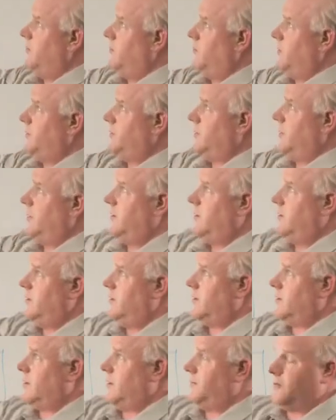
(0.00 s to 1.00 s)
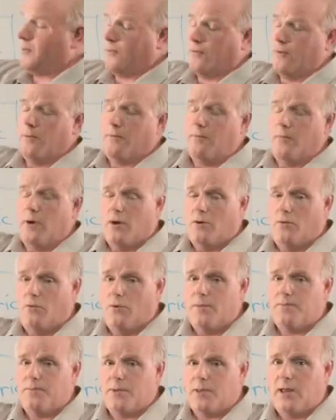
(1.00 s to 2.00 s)
we see comes from a
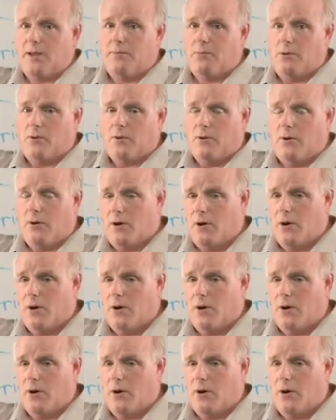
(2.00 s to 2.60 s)
RIP table.